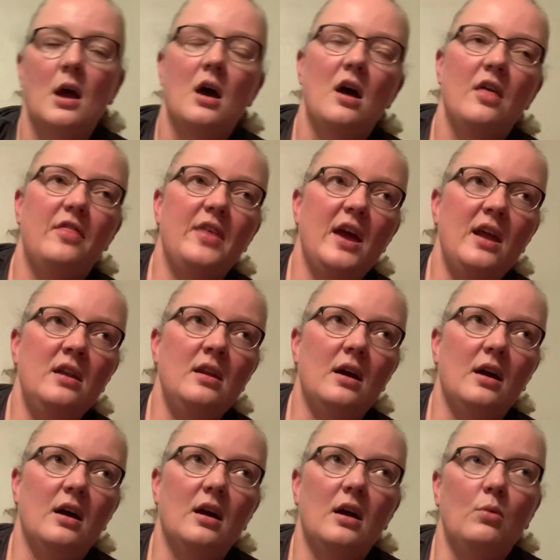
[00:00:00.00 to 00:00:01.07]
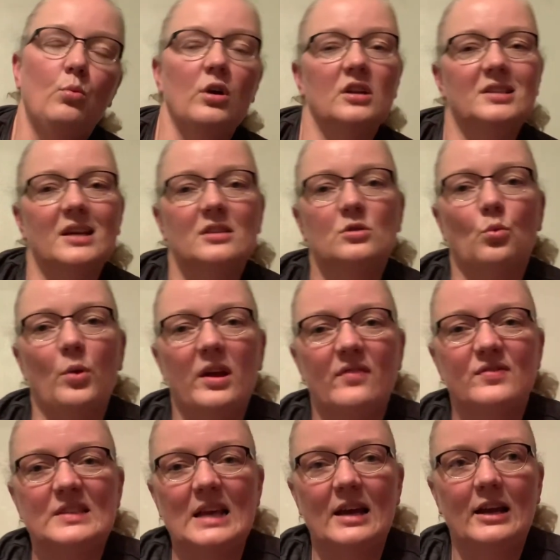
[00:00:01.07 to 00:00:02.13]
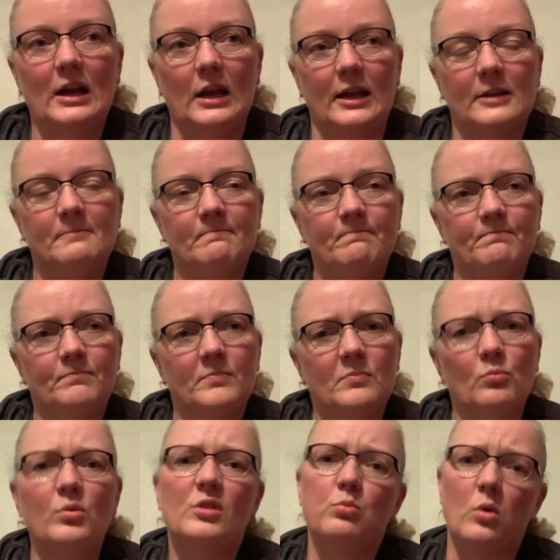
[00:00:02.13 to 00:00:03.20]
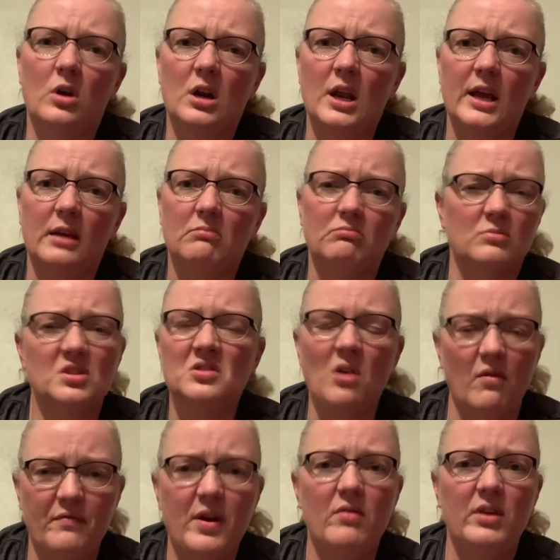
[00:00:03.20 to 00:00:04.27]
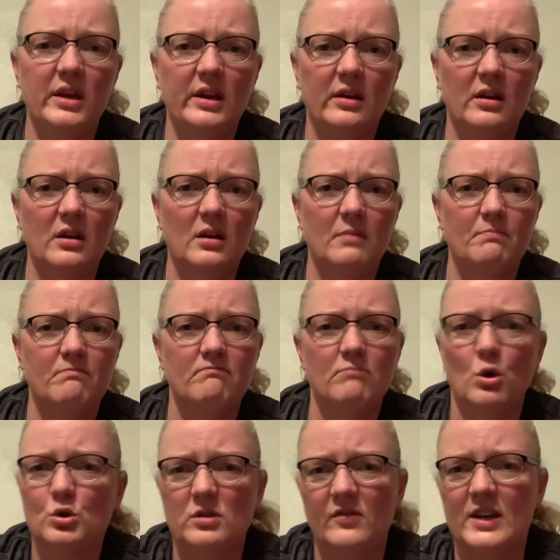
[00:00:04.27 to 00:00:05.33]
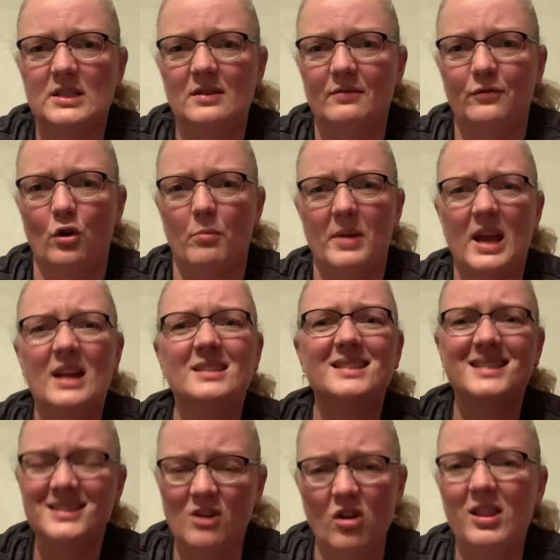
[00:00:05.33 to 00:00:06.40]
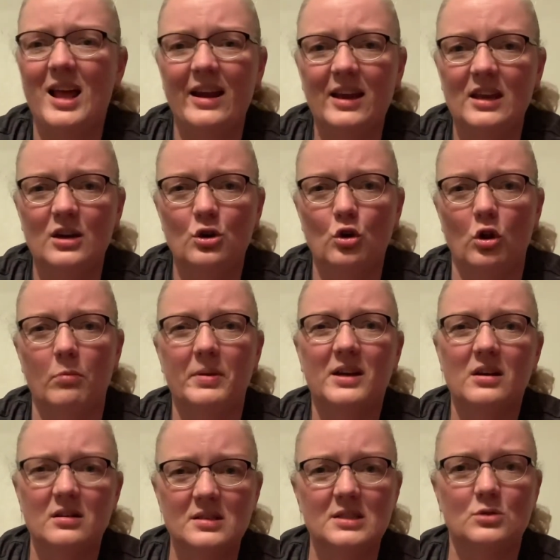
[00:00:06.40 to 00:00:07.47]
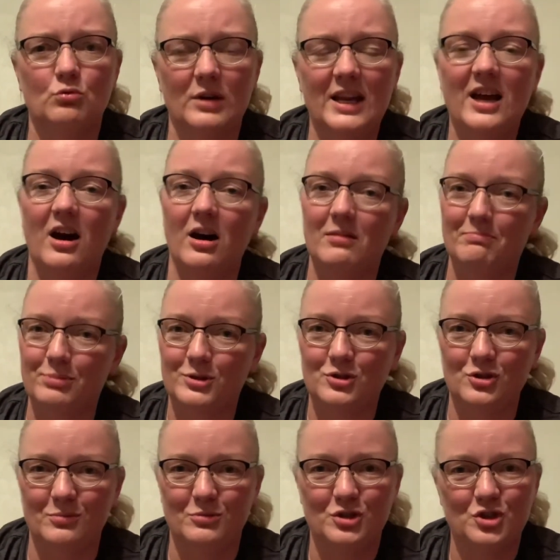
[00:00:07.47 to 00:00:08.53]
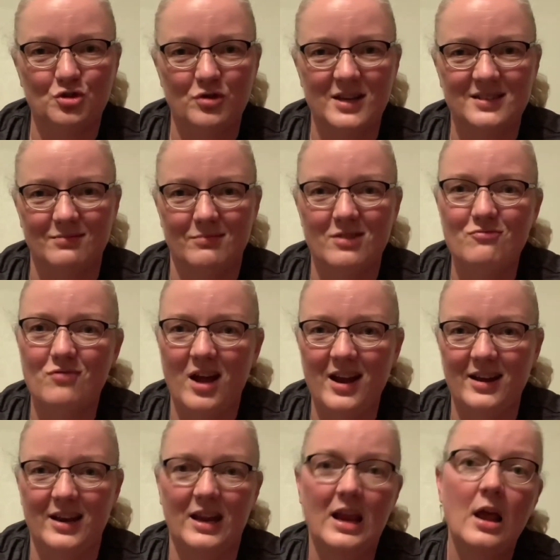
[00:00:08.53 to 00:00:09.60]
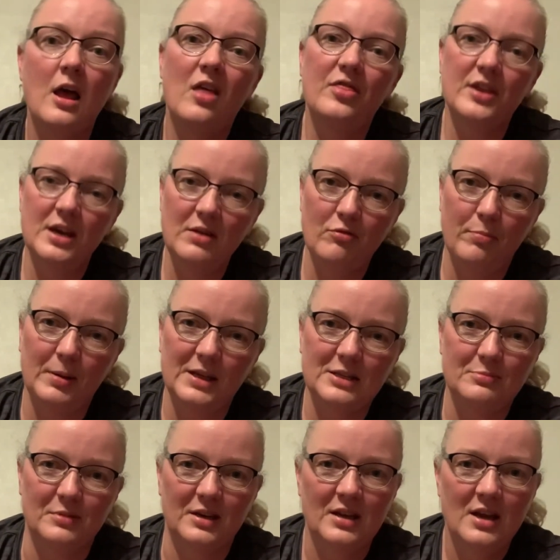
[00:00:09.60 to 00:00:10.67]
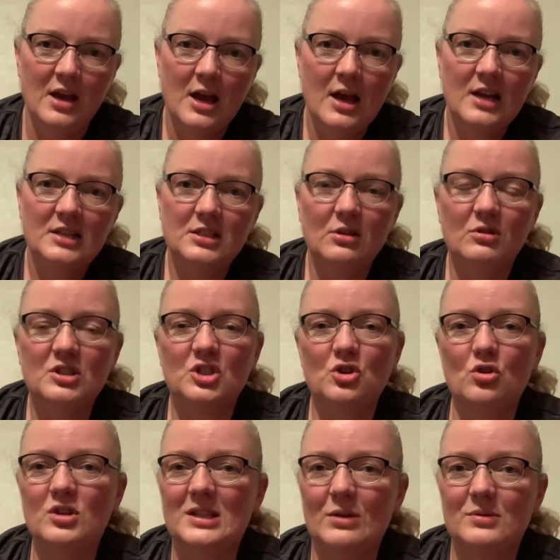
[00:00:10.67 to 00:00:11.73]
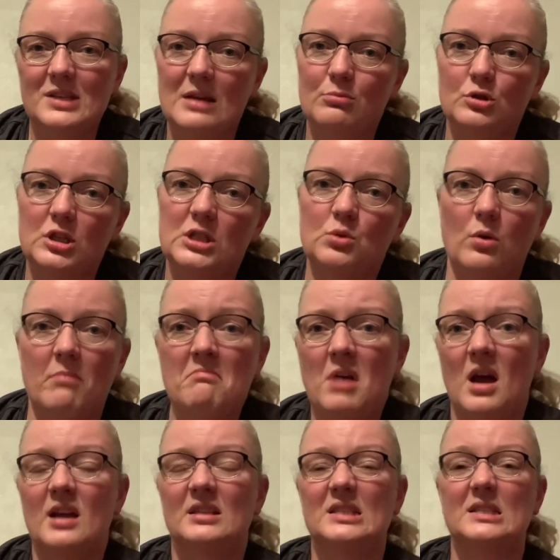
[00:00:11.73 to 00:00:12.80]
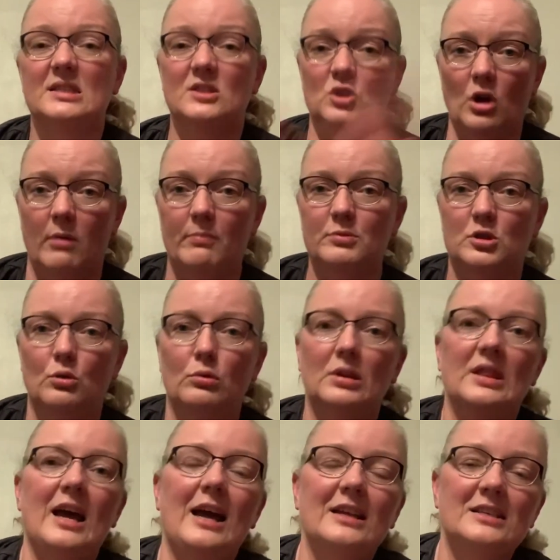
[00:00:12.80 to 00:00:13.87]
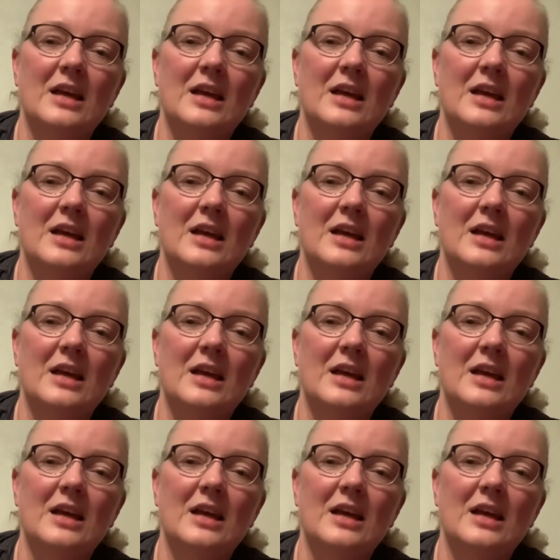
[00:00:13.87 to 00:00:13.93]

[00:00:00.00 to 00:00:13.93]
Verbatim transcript: Then I worked out a way of cycling with one leg. It was not very um, motivating for me. I did not like it at all because it's really hard and puts too much stress on my right knee, the knee replacement. So as soon as I was able to swim, I stopped doing that.